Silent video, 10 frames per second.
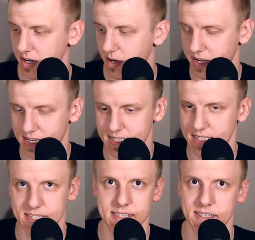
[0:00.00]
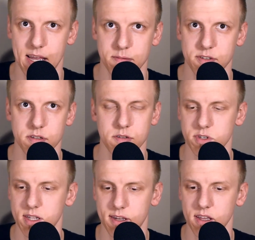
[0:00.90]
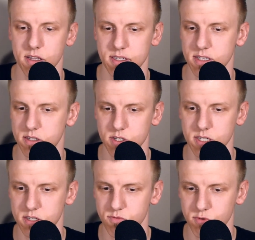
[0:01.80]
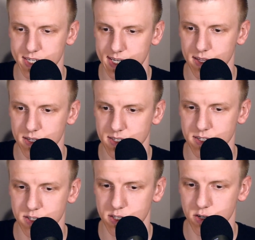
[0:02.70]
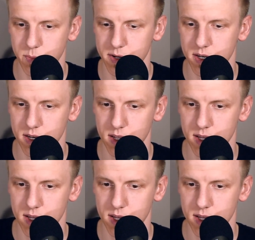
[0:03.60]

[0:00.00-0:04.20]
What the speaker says: I mean, it's absolutely ridiculous. It's ridiculous. It's stupid.